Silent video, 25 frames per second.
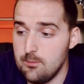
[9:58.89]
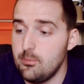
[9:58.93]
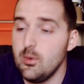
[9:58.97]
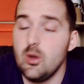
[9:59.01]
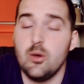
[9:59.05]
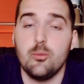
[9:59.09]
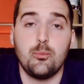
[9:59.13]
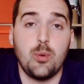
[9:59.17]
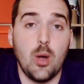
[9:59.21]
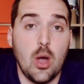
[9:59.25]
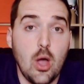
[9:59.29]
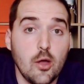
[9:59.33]

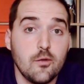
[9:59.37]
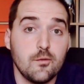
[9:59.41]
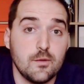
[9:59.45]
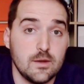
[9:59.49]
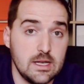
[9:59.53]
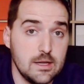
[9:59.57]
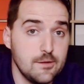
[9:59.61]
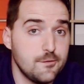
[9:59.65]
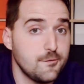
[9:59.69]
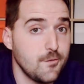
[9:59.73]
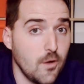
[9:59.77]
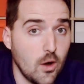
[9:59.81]
but
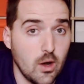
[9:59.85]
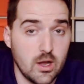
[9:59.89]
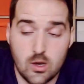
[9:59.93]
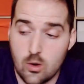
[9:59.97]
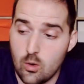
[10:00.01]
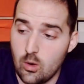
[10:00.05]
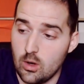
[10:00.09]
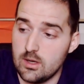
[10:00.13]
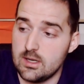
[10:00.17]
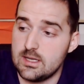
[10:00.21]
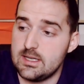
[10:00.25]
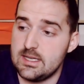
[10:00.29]
perfectly fine
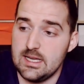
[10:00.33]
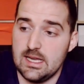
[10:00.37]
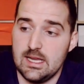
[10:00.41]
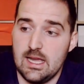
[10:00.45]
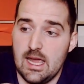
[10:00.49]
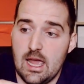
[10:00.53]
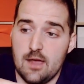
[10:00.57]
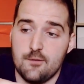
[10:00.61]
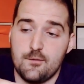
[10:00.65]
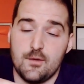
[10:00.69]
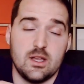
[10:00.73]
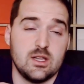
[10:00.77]
quality
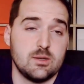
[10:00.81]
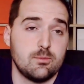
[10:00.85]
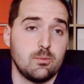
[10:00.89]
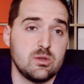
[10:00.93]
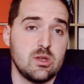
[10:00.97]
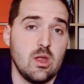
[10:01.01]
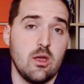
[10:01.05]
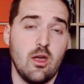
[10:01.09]
earphones.